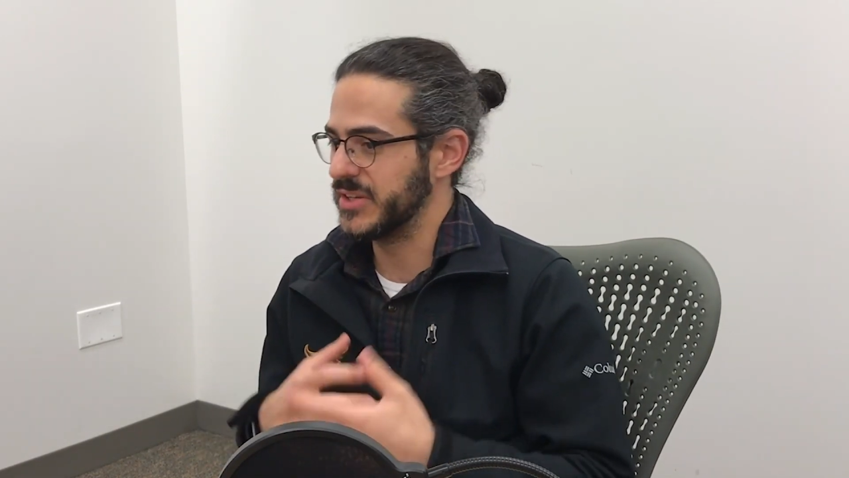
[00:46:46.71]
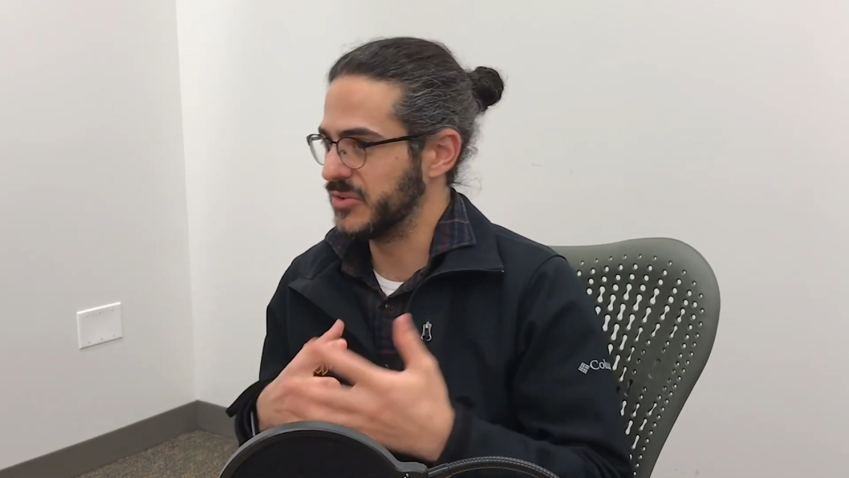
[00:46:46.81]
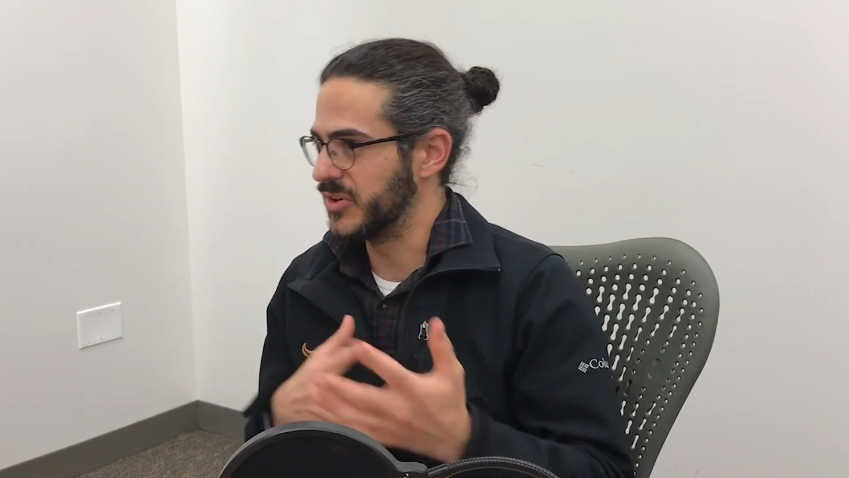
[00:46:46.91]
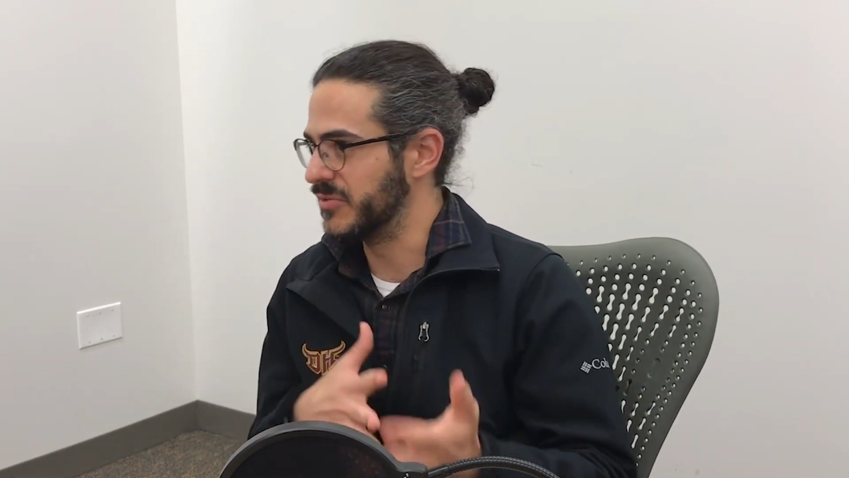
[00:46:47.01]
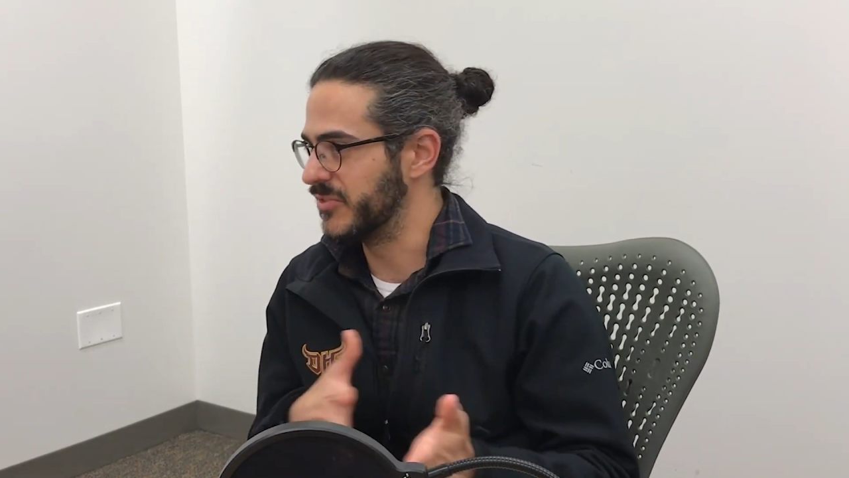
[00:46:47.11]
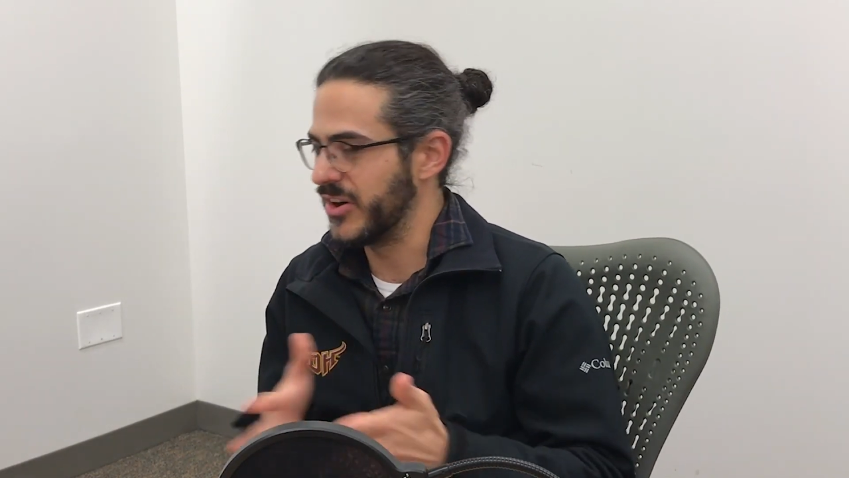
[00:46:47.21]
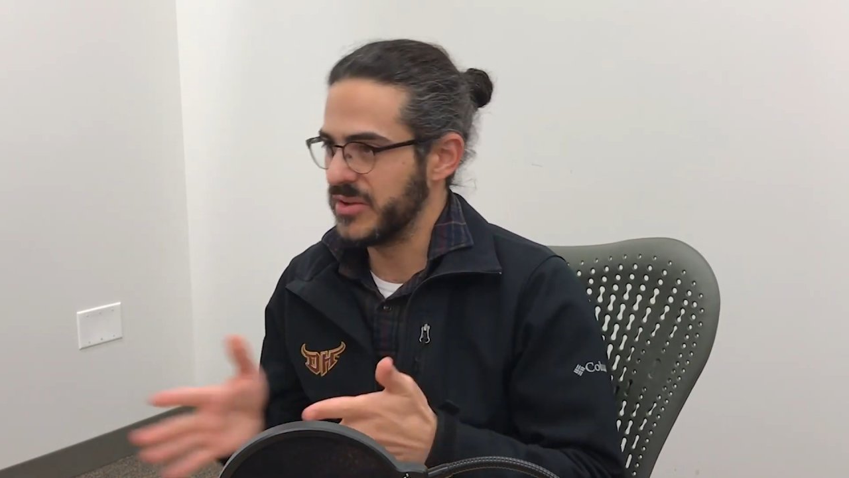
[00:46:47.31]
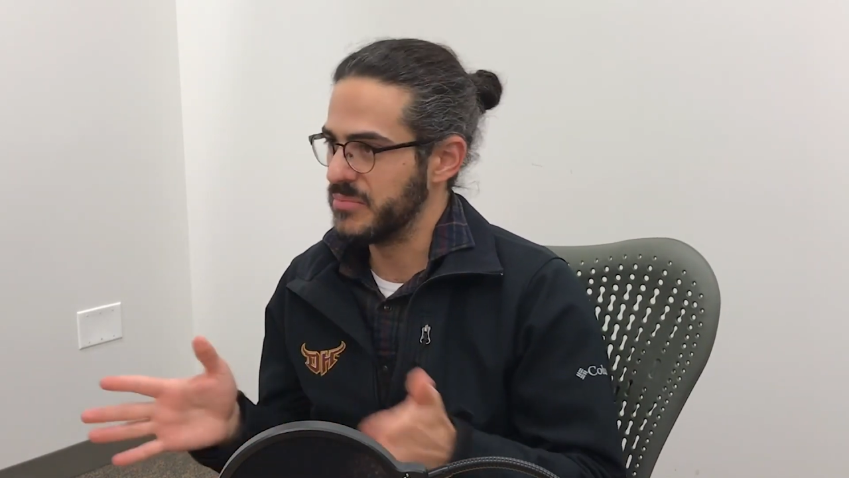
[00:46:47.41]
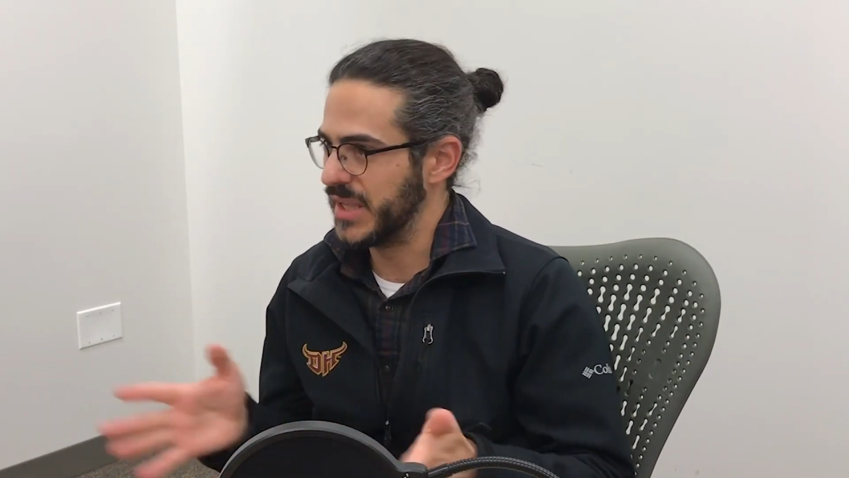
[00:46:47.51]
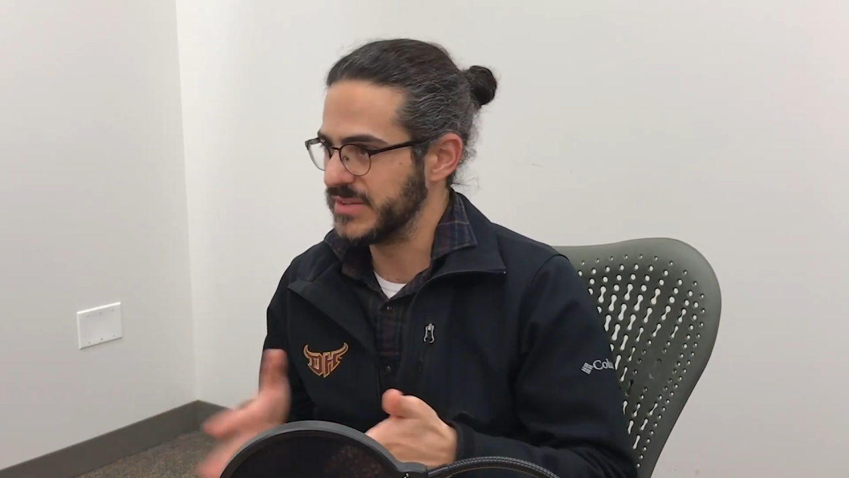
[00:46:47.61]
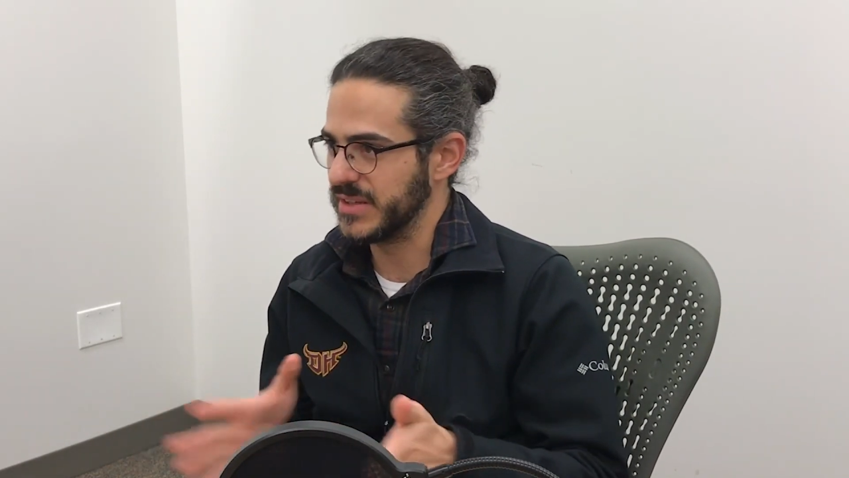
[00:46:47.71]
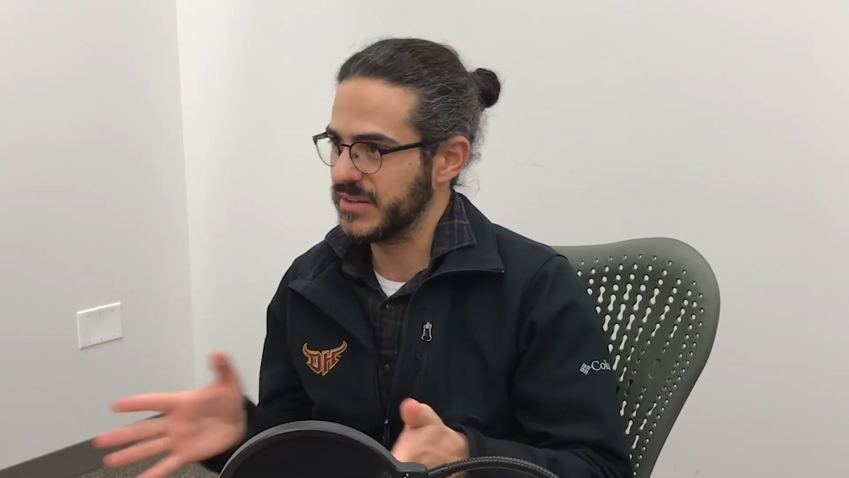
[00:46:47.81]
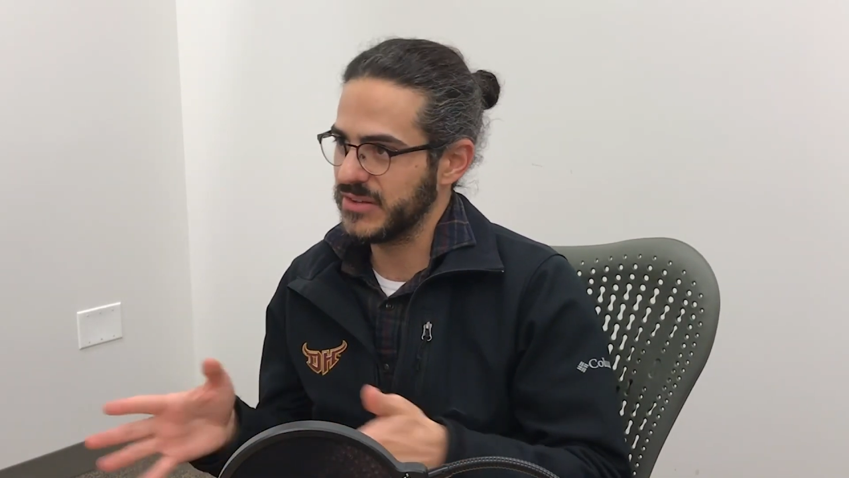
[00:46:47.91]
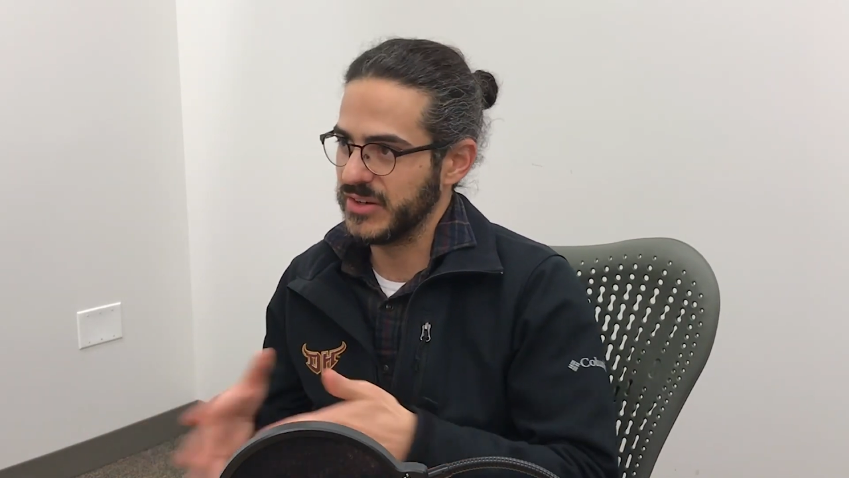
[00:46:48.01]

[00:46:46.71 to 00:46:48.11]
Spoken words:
you'll learn very basic